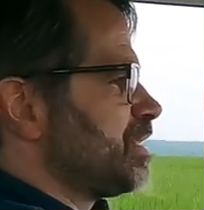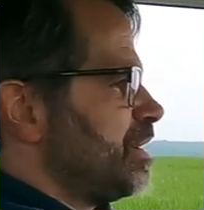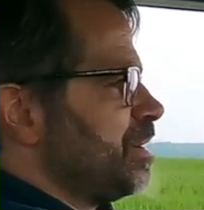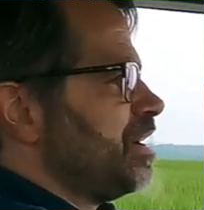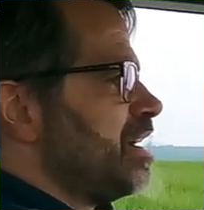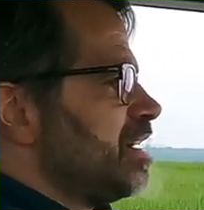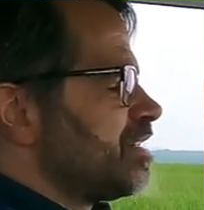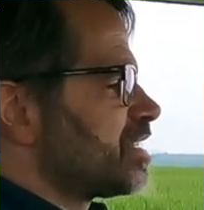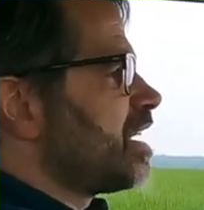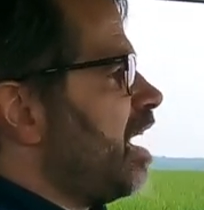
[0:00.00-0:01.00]
So
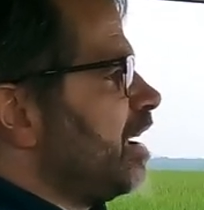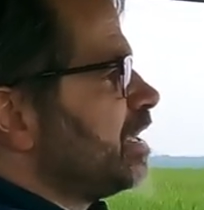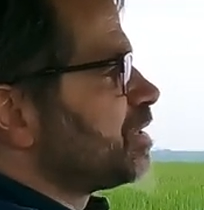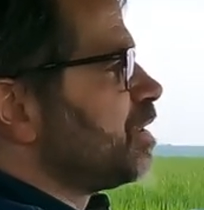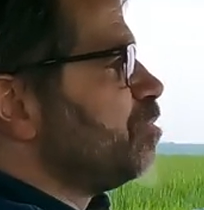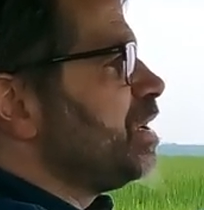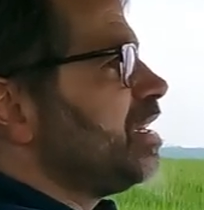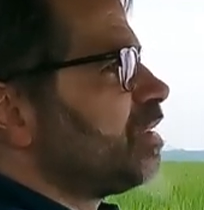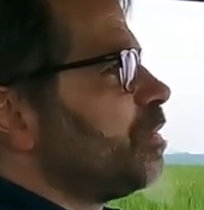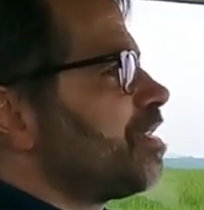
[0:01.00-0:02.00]
this car had to
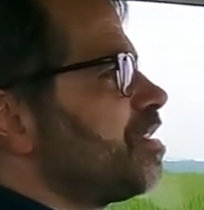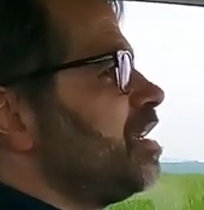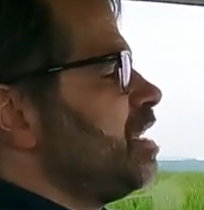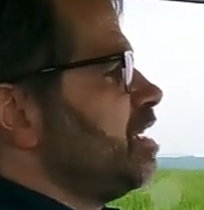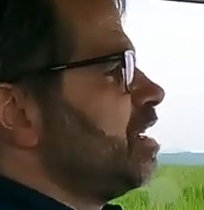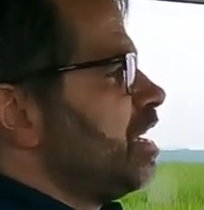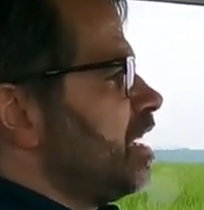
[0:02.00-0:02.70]
compete with the